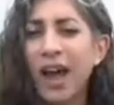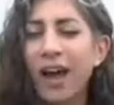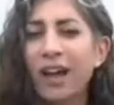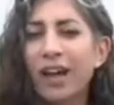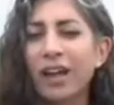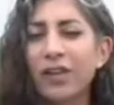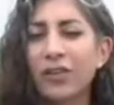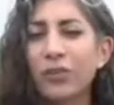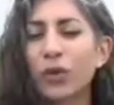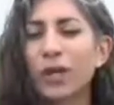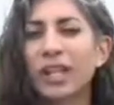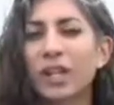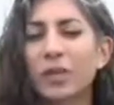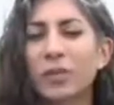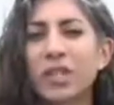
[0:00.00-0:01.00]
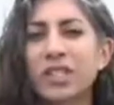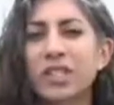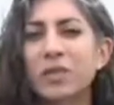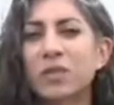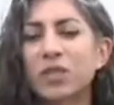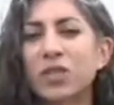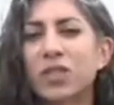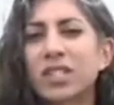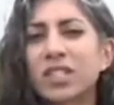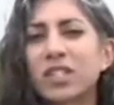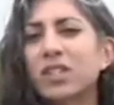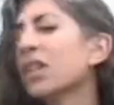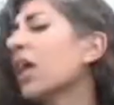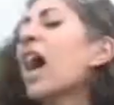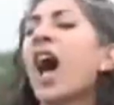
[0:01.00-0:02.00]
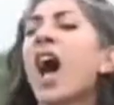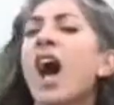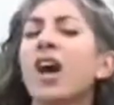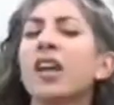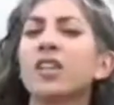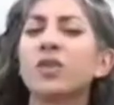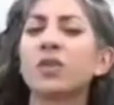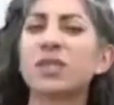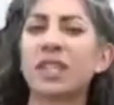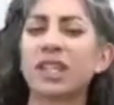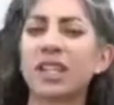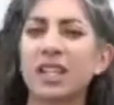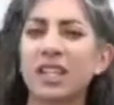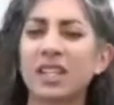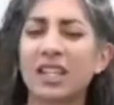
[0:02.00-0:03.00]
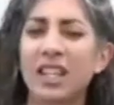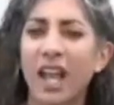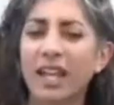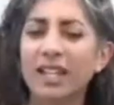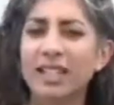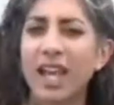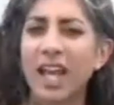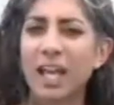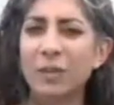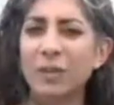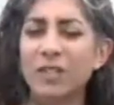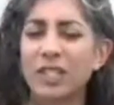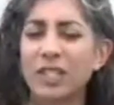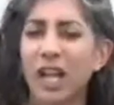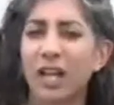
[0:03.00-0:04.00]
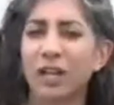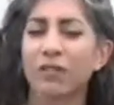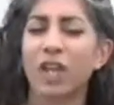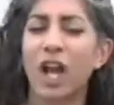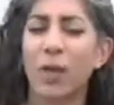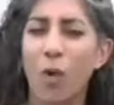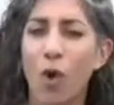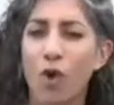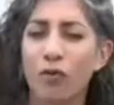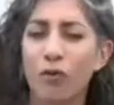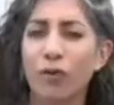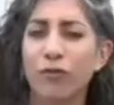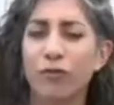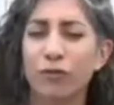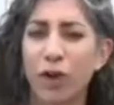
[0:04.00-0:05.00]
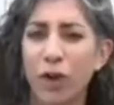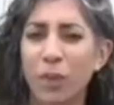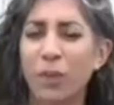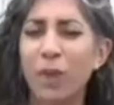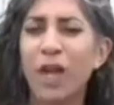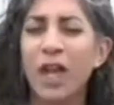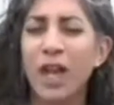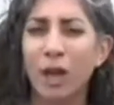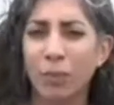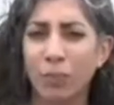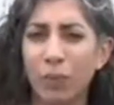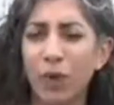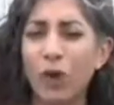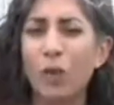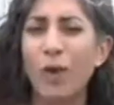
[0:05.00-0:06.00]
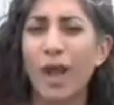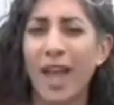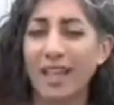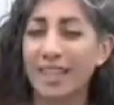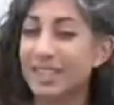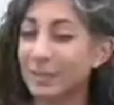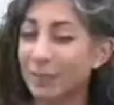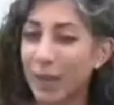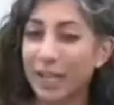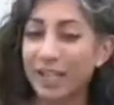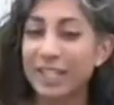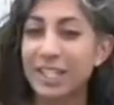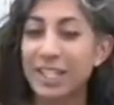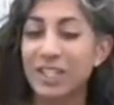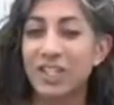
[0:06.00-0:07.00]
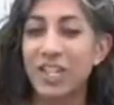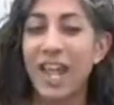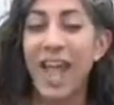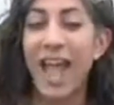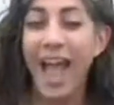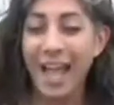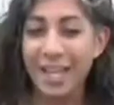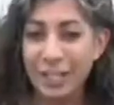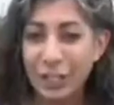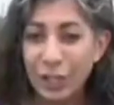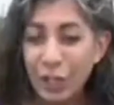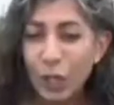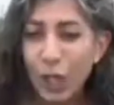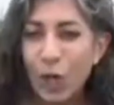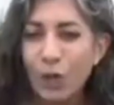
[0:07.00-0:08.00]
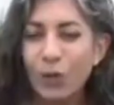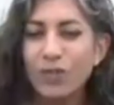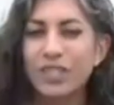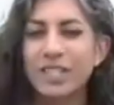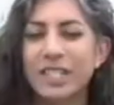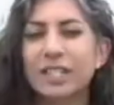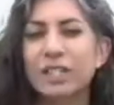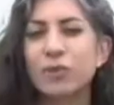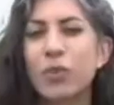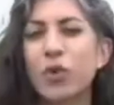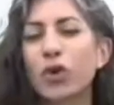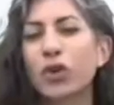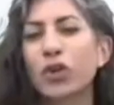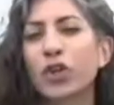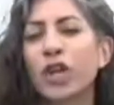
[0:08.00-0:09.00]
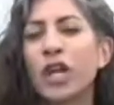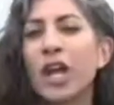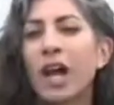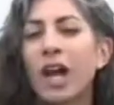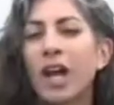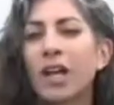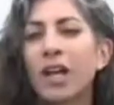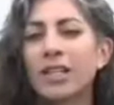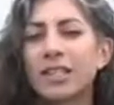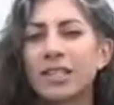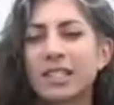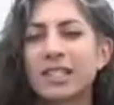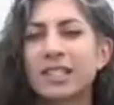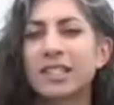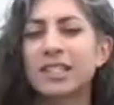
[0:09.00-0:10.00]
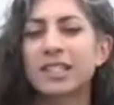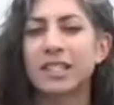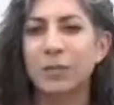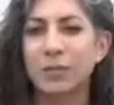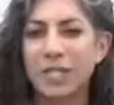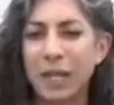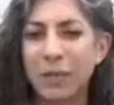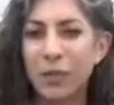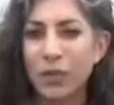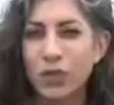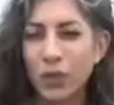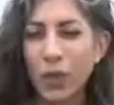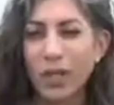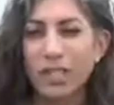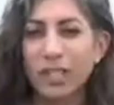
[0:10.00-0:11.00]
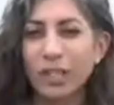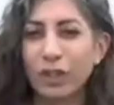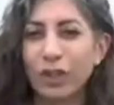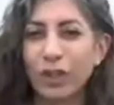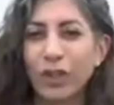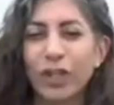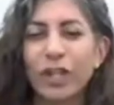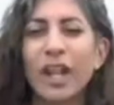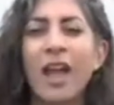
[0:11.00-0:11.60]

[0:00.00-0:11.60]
Uh, Rohingya Muslims are still uh, using the nighttime to kind of come over from uh, Burma as Bangladesh has closed its border uh, since September 23rd.